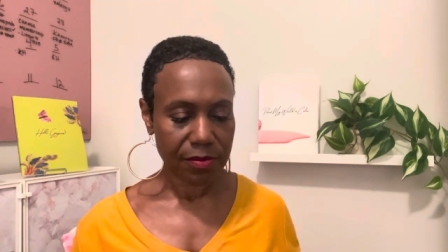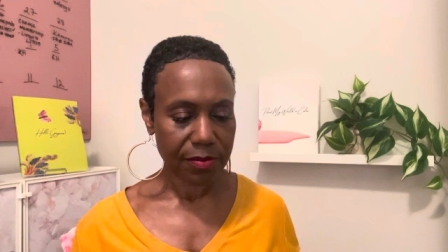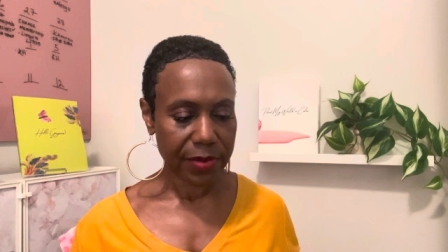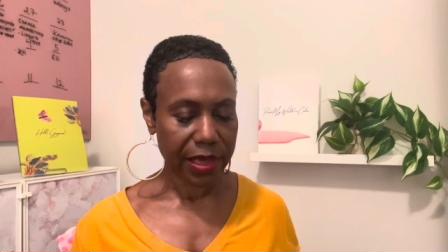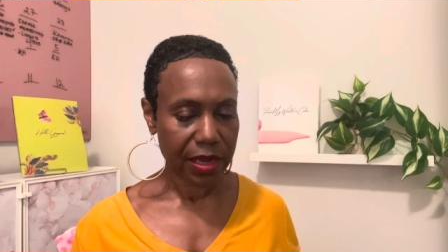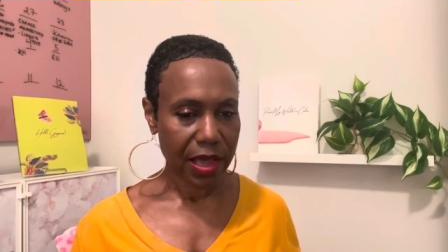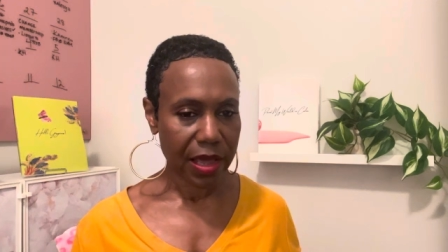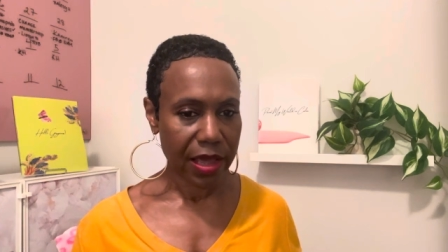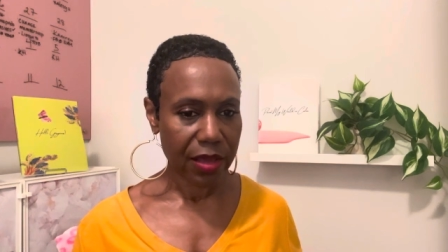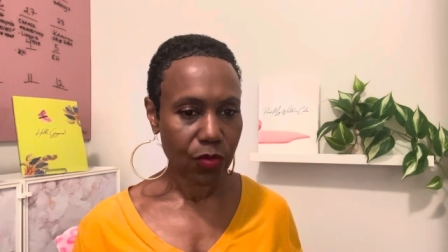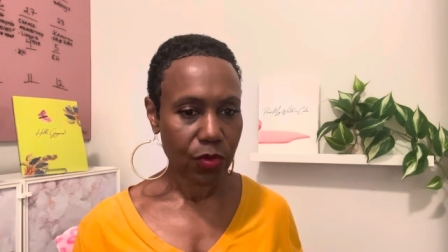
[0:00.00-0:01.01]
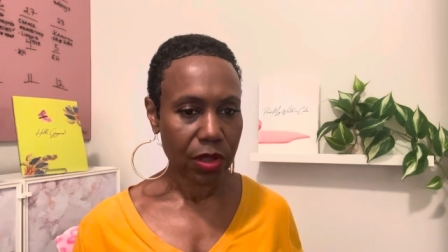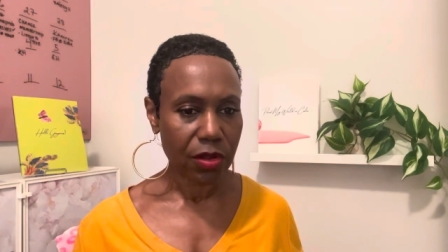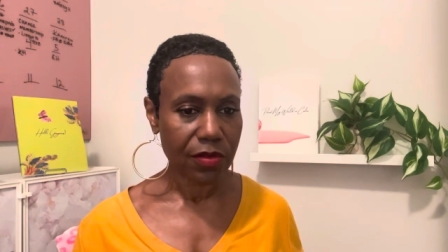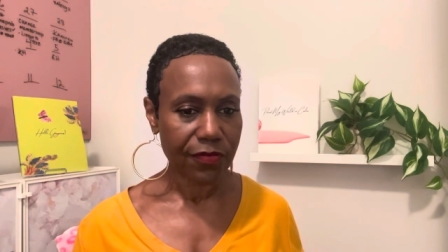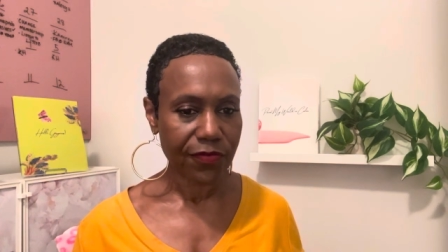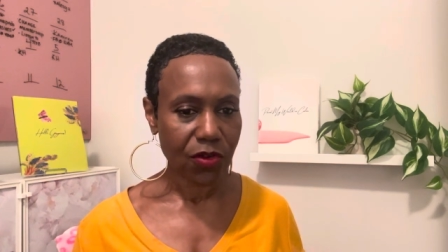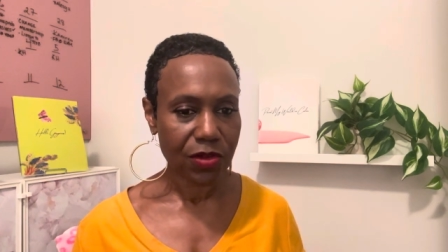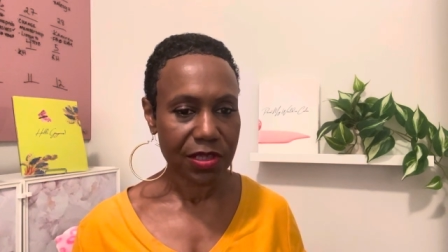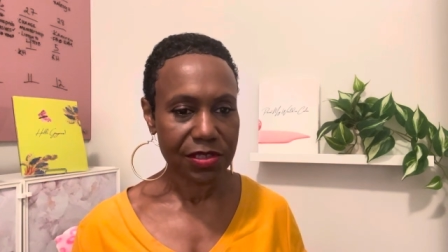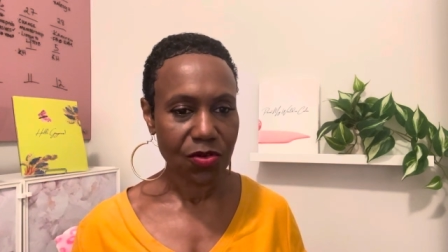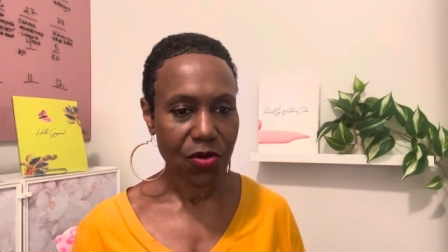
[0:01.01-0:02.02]
but I will
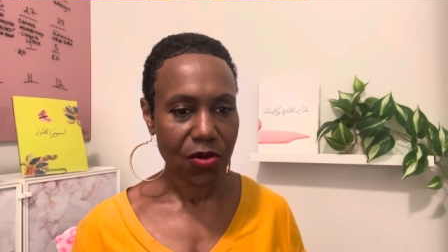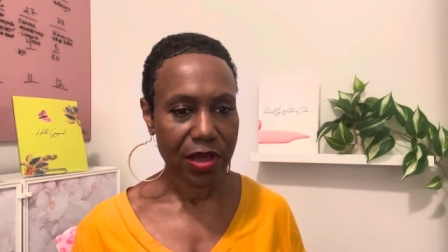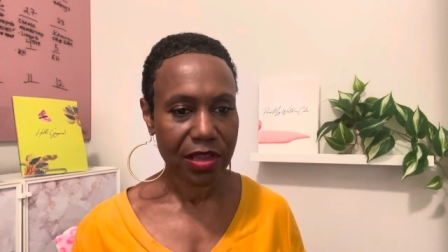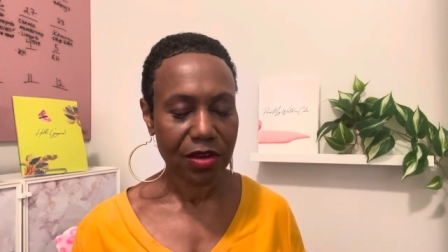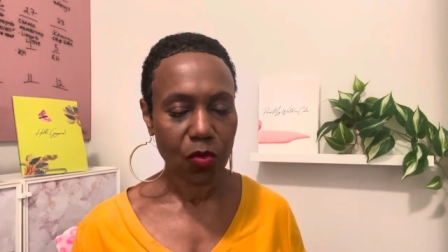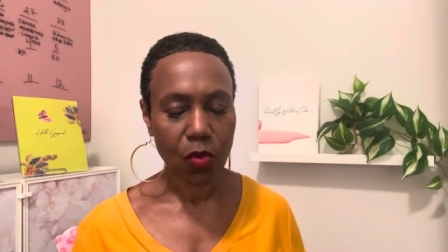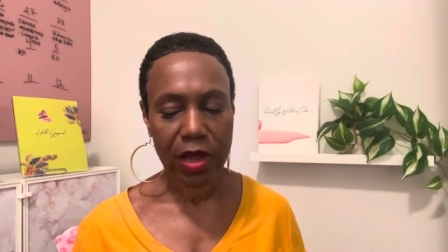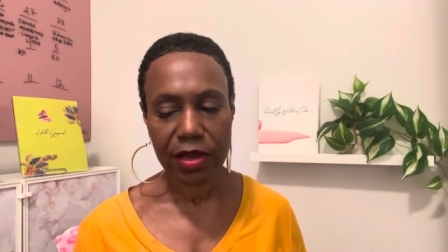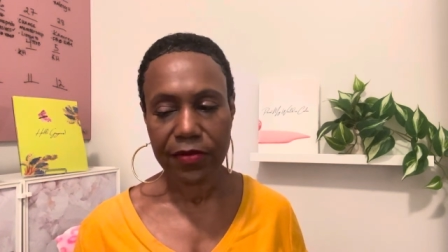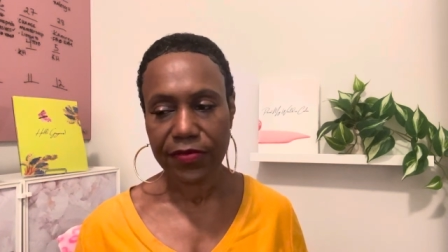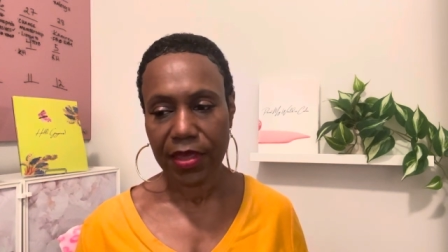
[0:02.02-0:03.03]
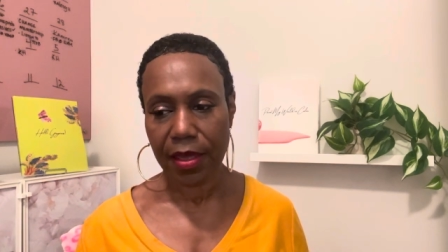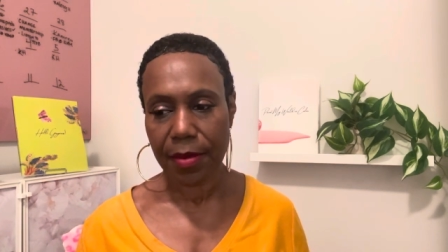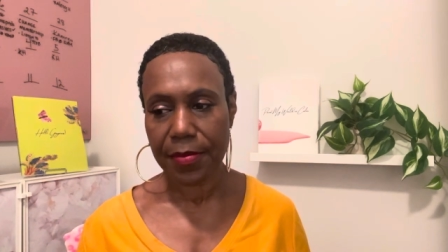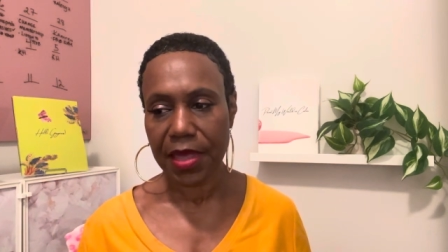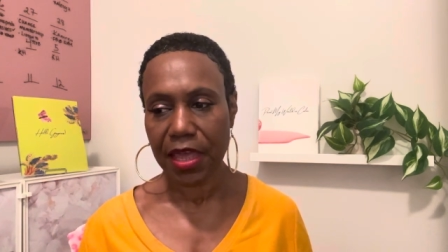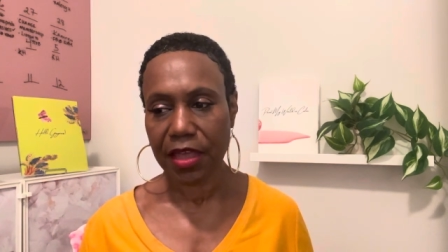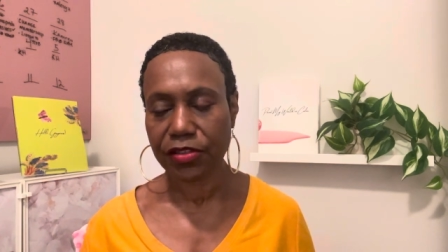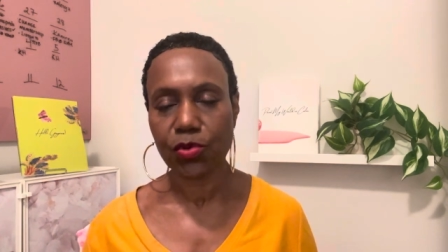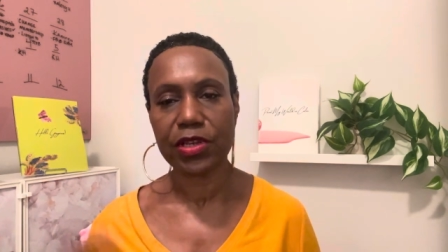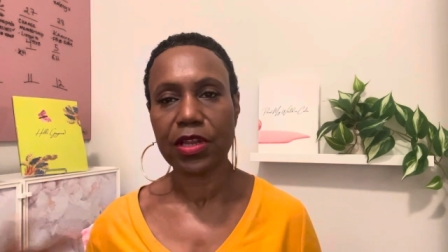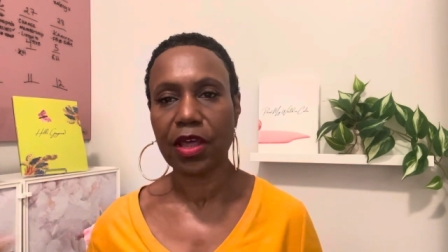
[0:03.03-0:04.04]
focus on one of them and
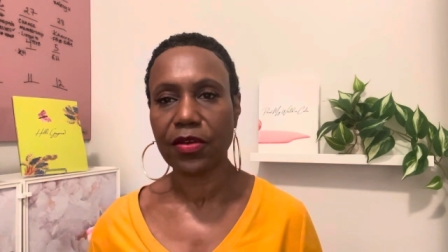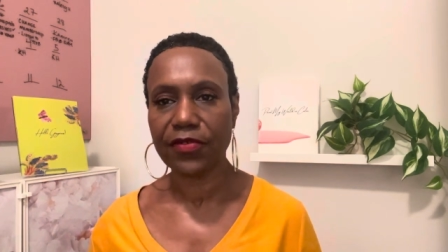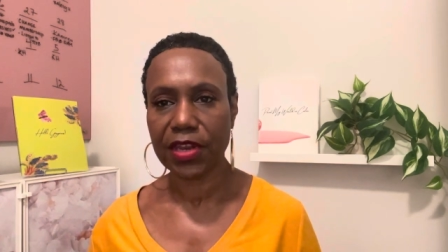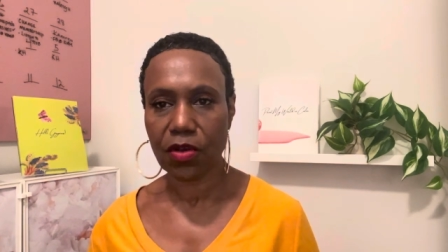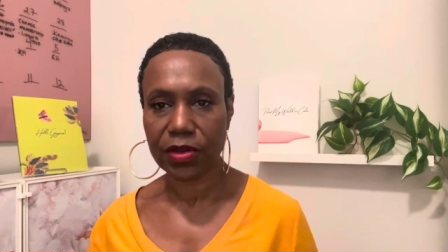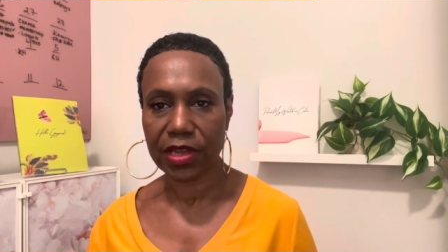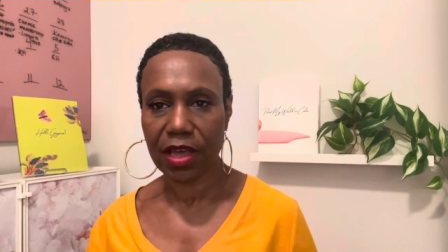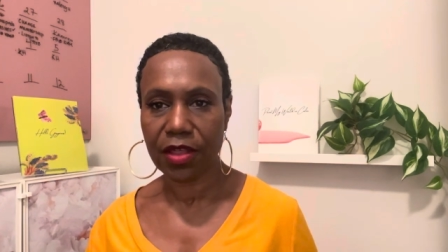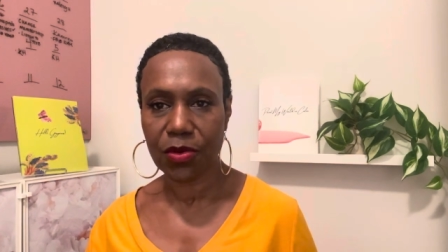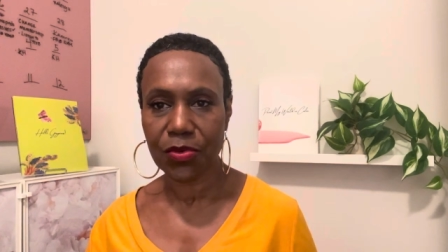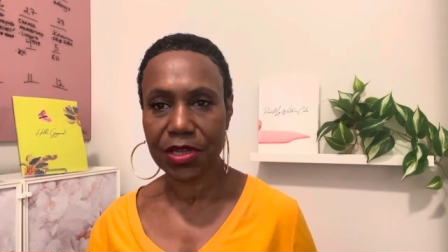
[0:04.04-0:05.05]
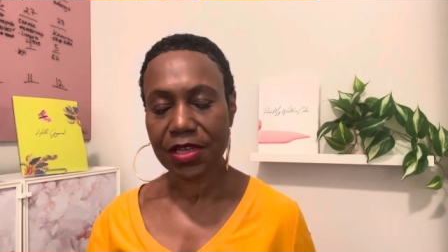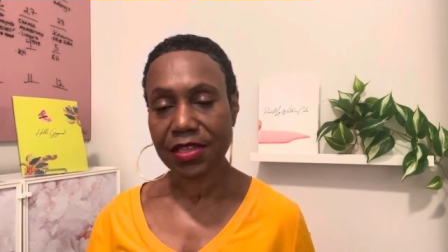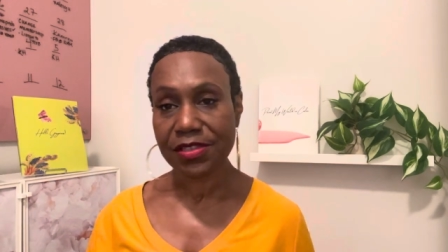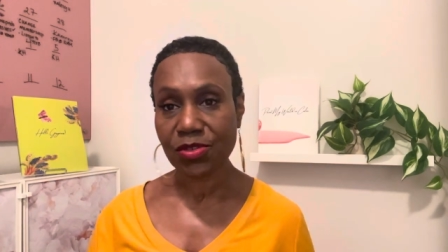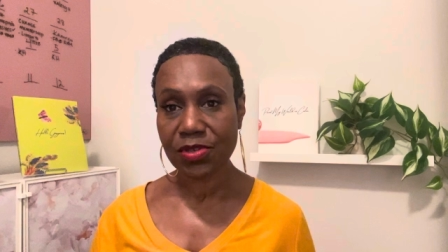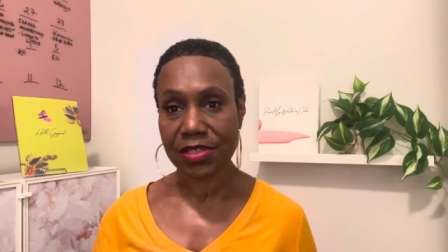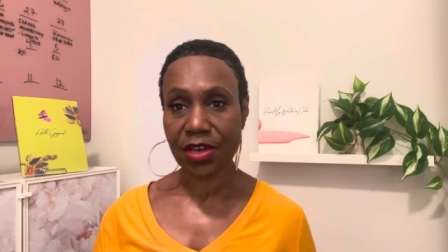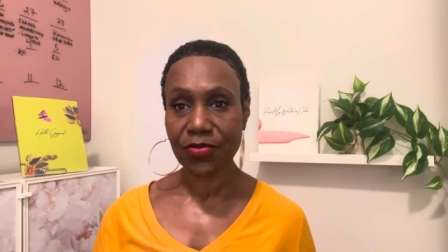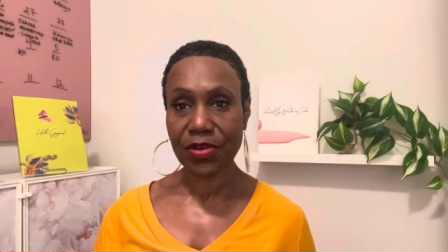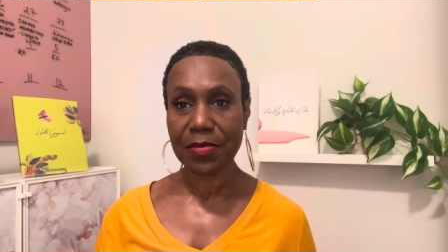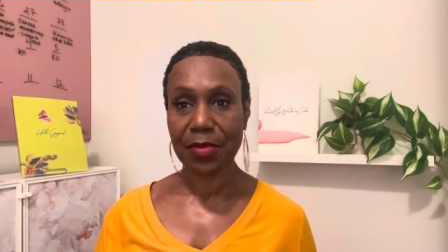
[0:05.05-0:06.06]
do another video on the other one as soon as I
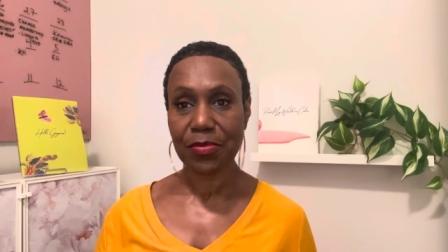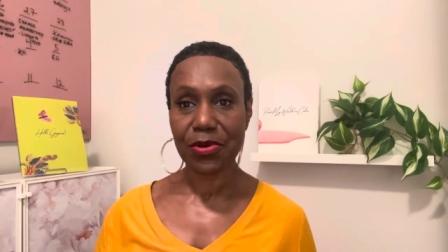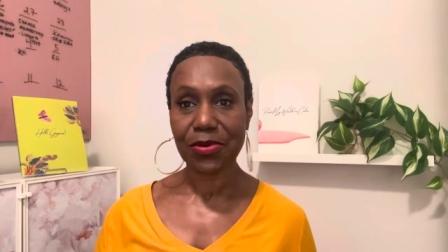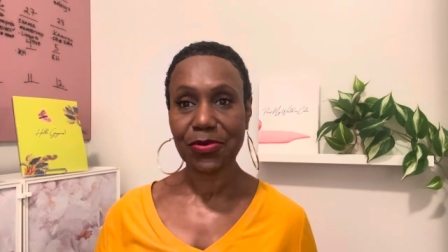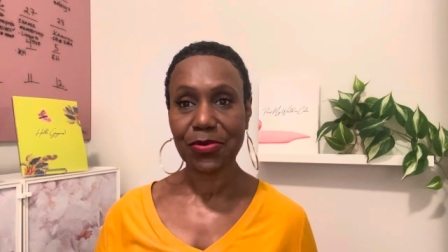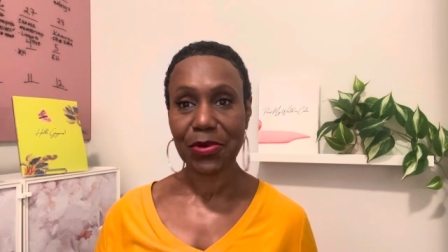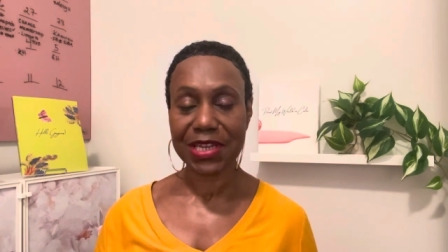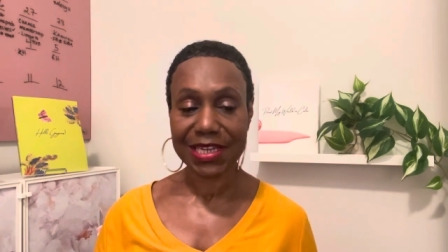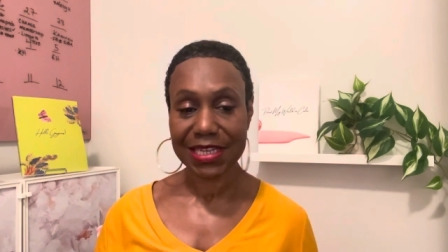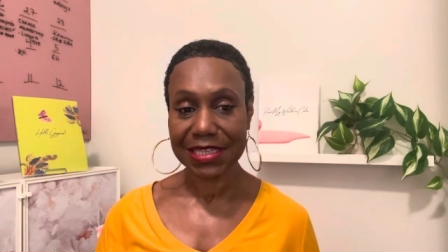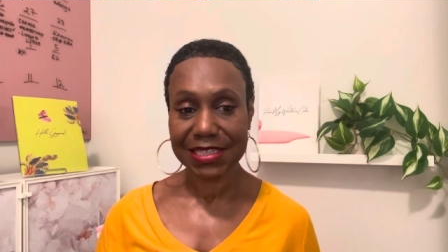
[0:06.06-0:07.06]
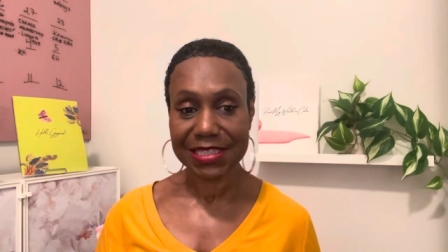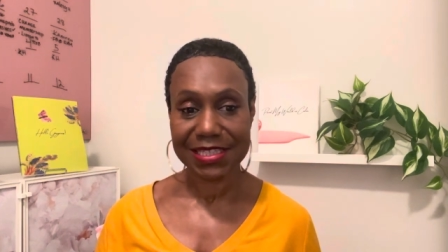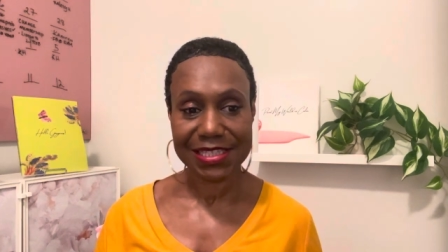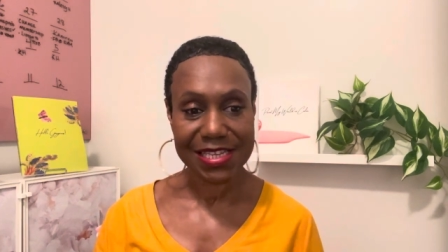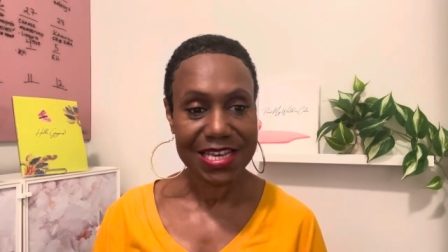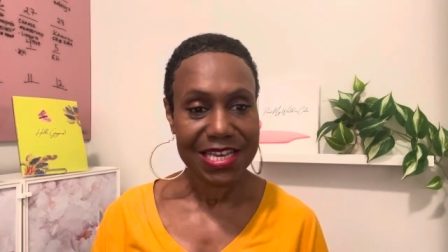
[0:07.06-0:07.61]
remember what it is.